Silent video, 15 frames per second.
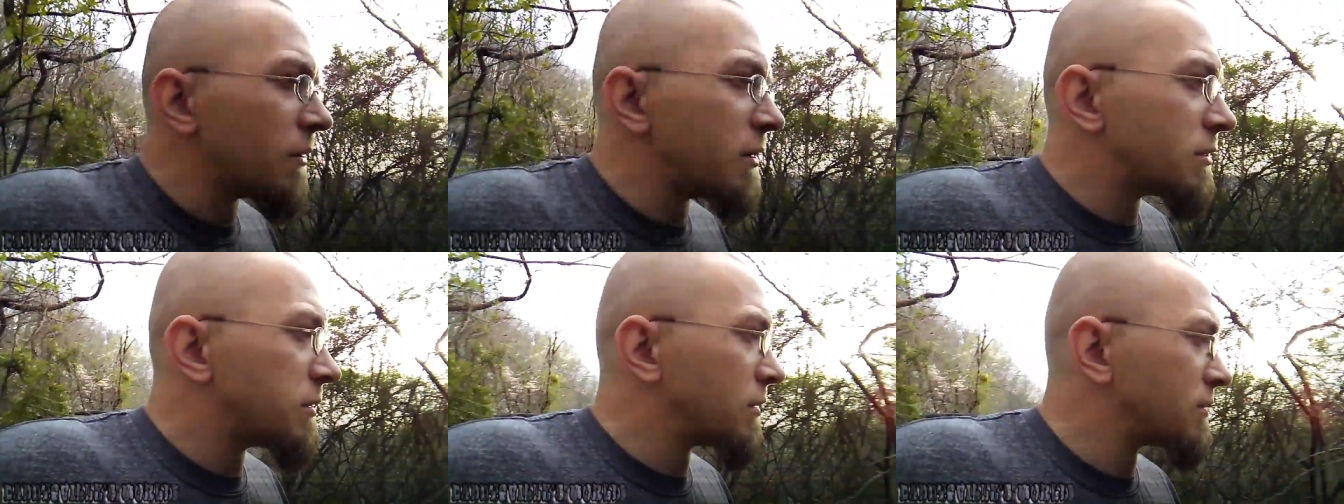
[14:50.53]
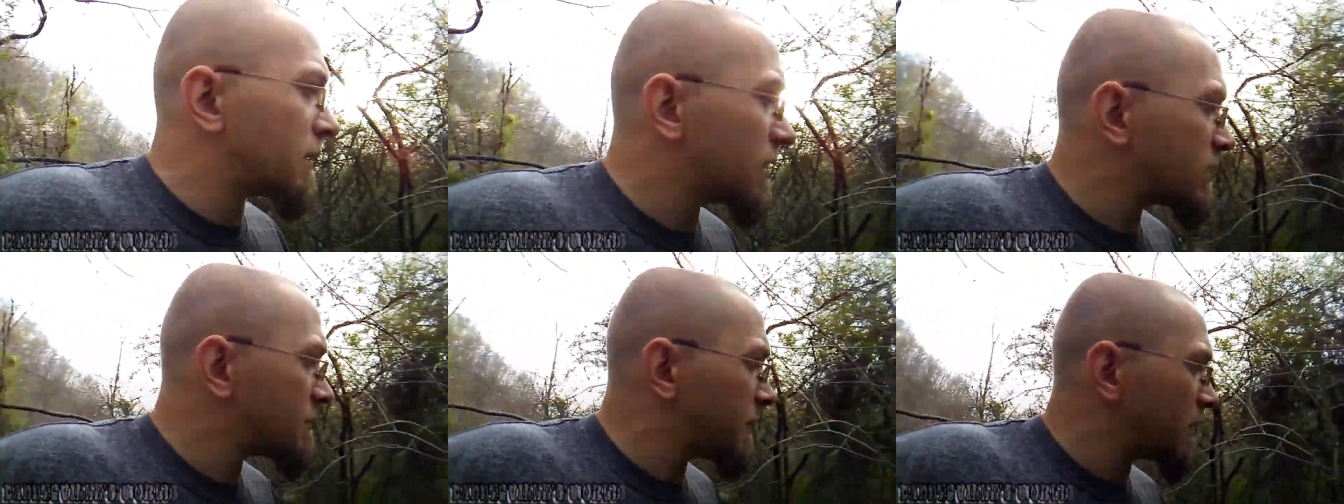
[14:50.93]
It looks like
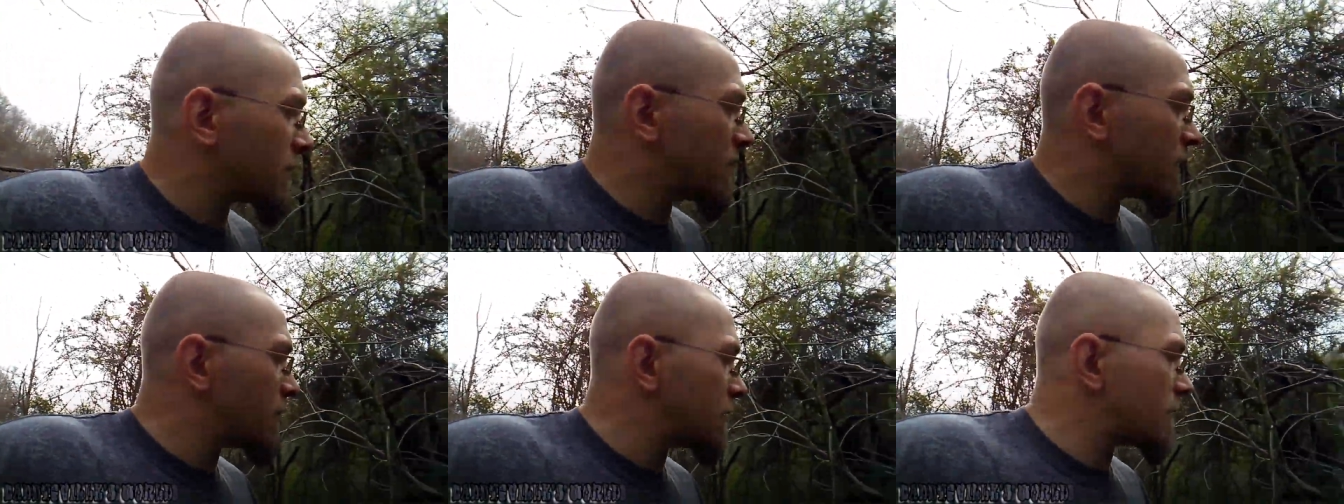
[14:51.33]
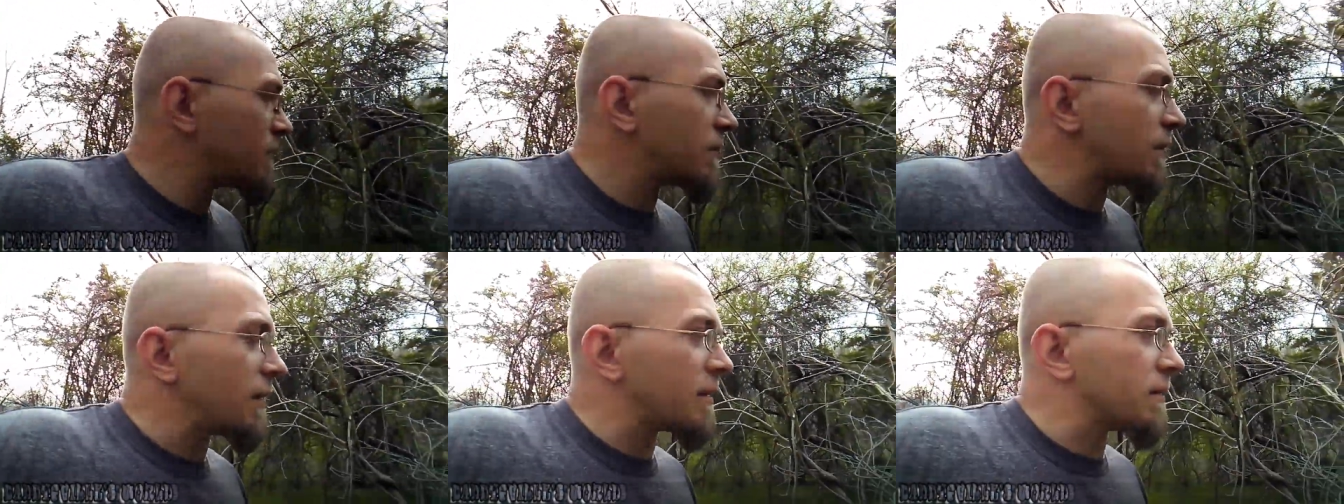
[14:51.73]
it's been cut off
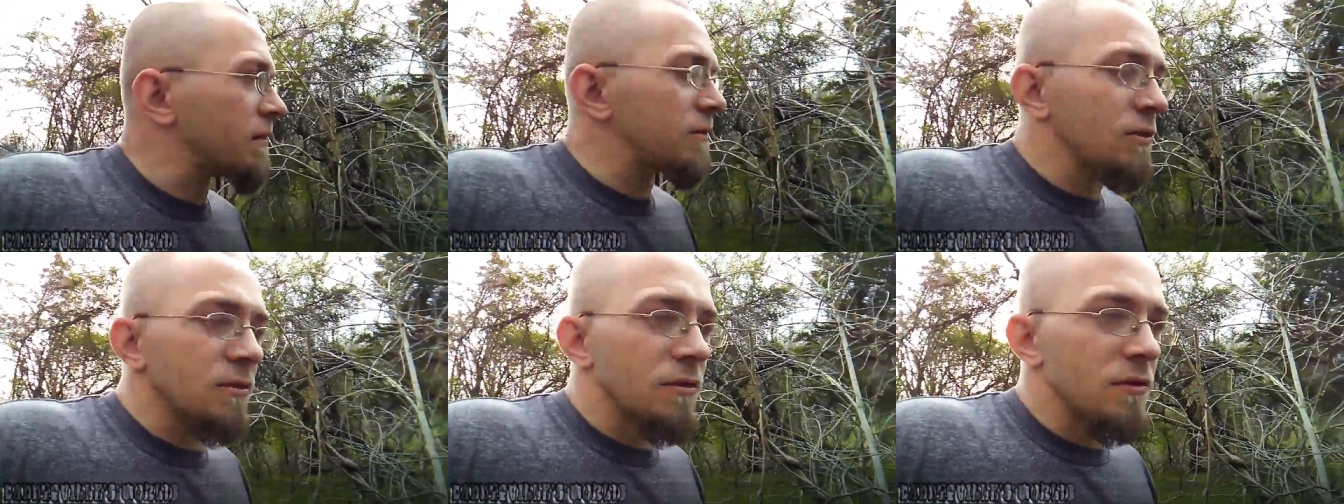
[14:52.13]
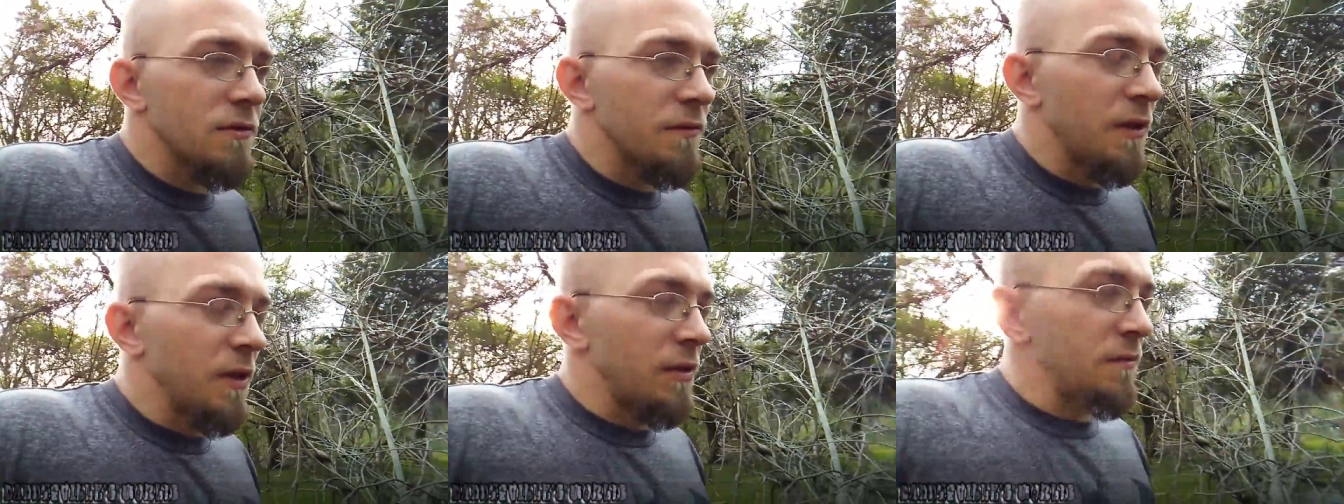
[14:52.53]
with, like, the jaws of
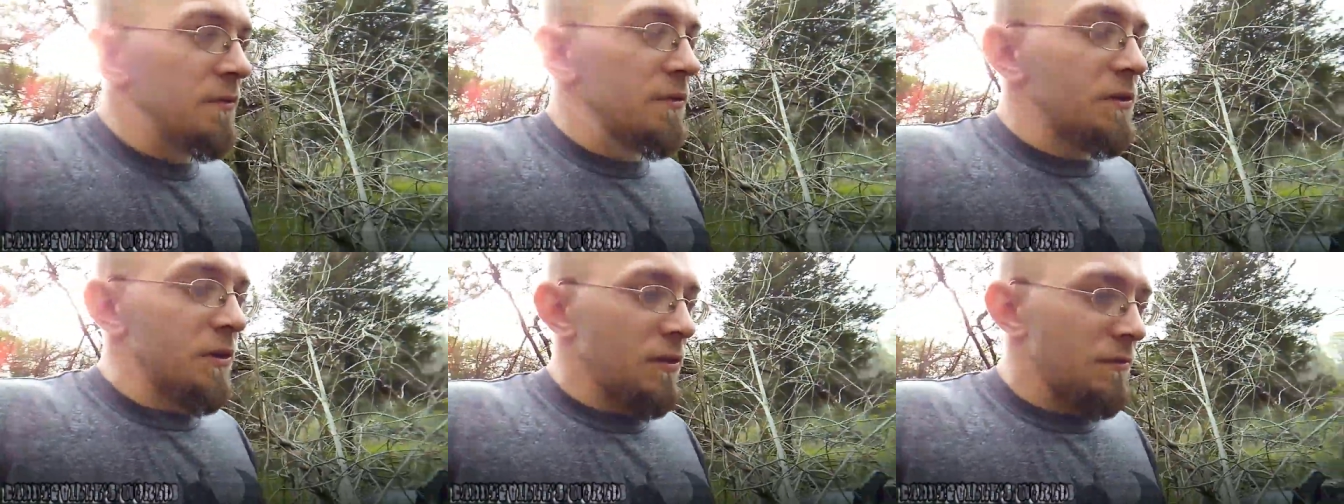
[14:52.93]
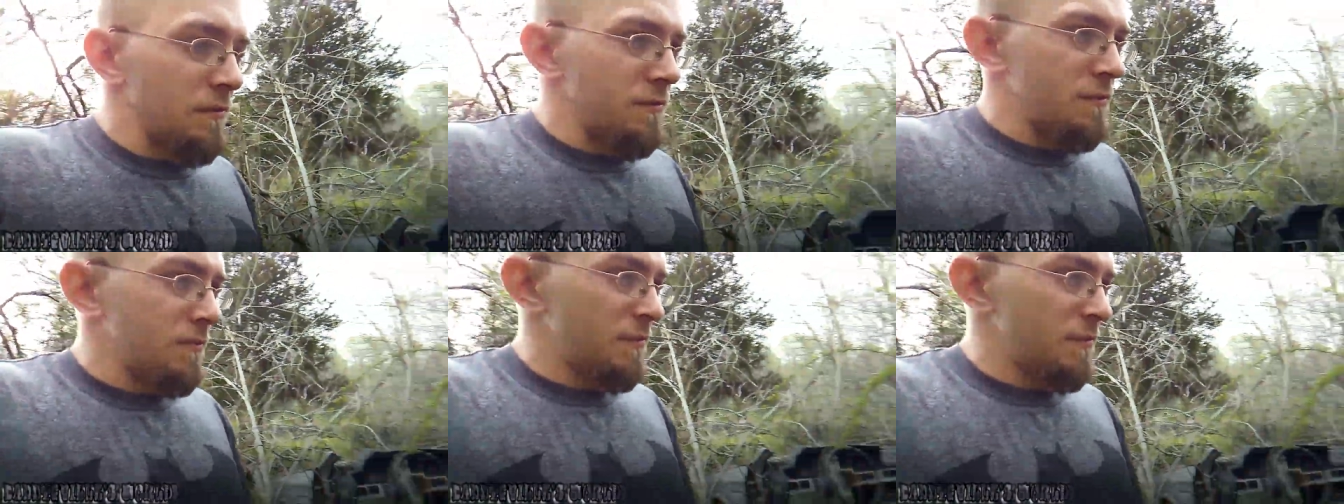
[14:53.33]
life or something.